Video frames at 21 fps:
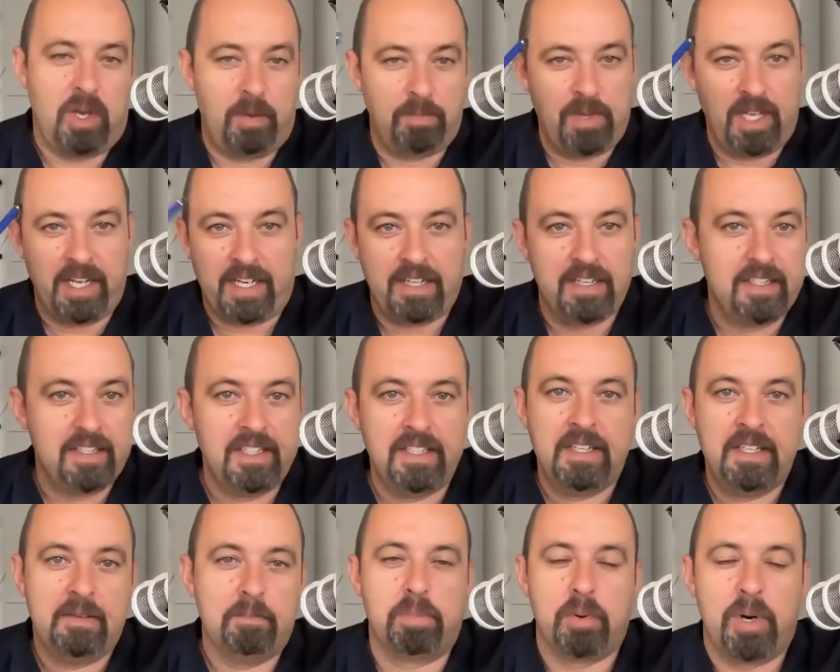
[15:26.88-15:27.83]
I'm like
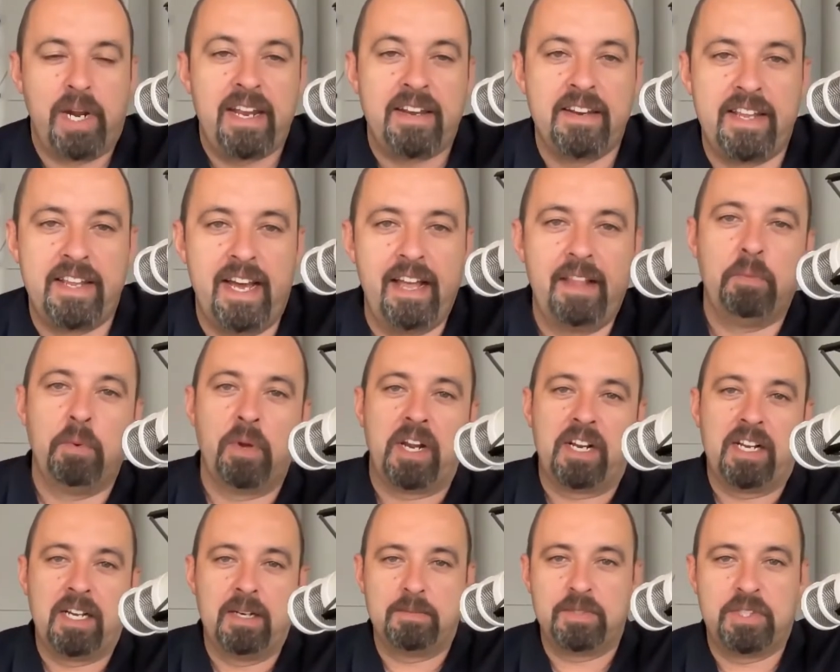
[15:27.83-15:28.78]
brain dead when
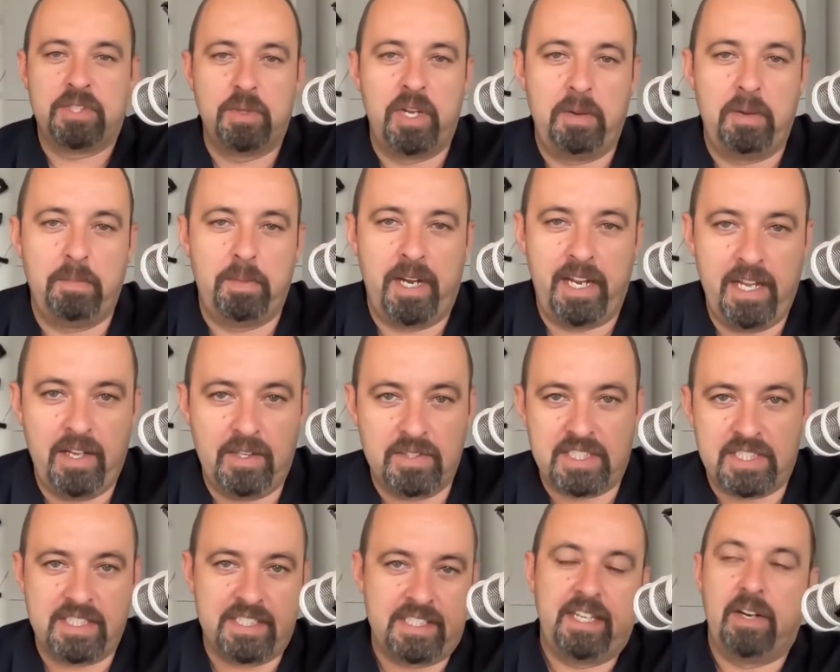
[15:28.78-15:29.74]
it comes to anybody else
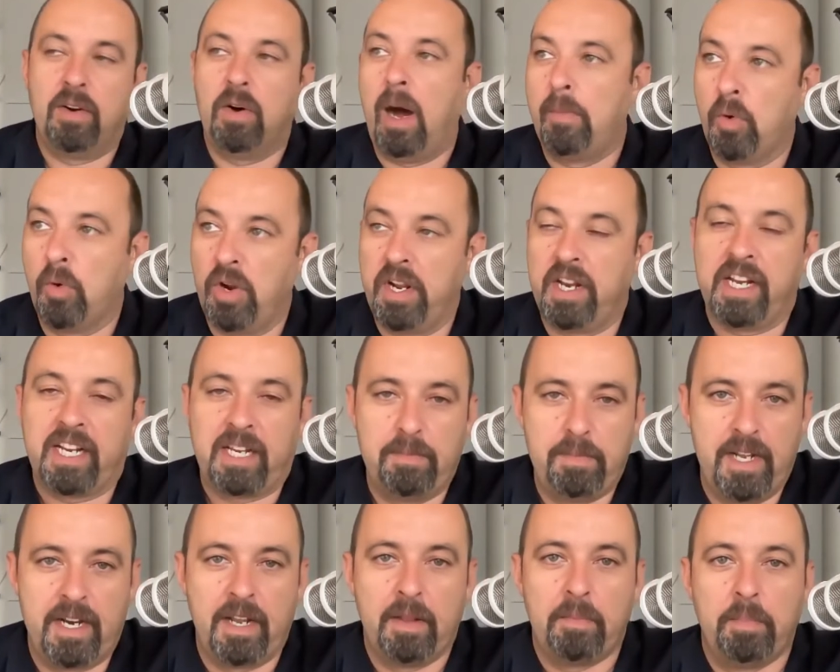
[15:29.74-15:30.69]
because I'm already
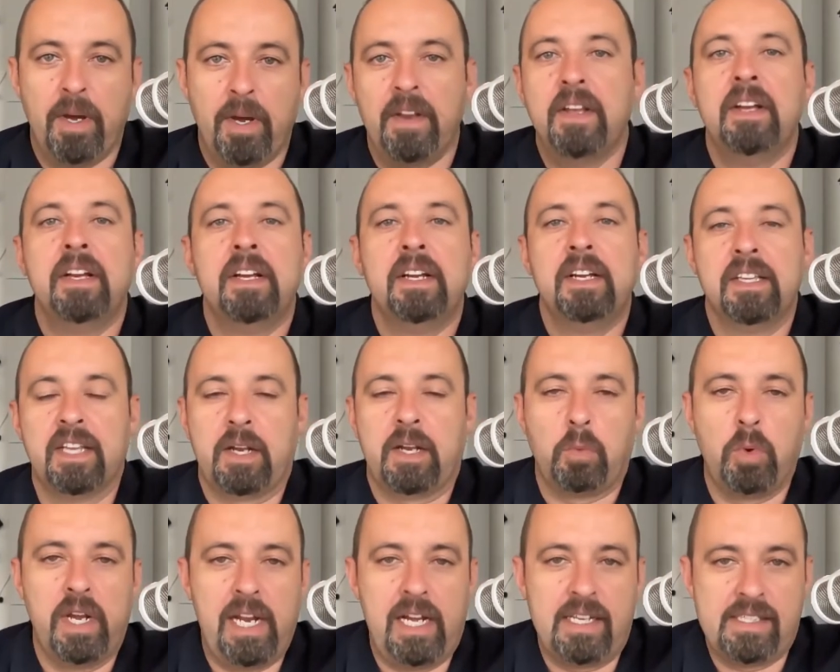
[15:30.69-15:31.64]
committed. But like,
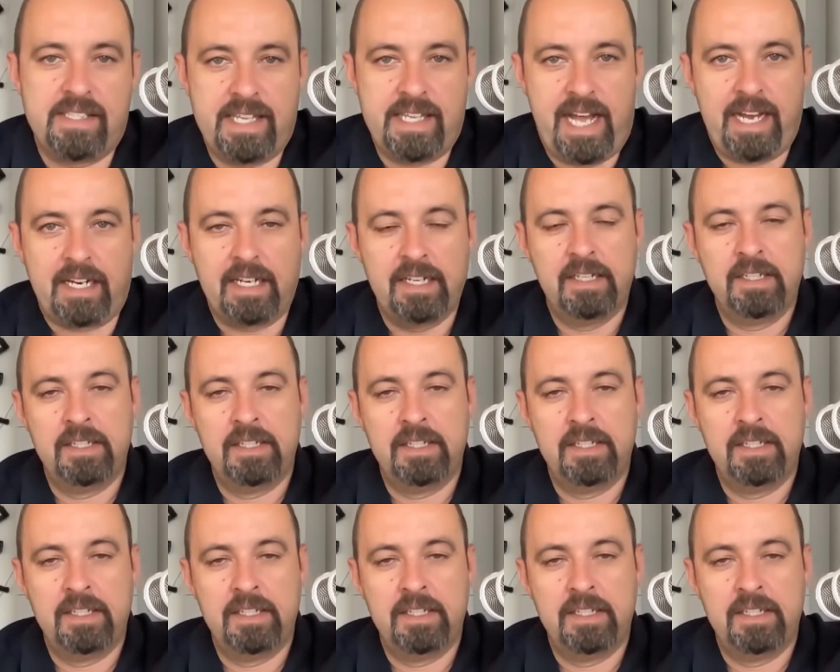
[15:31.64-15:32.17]
why not Slack?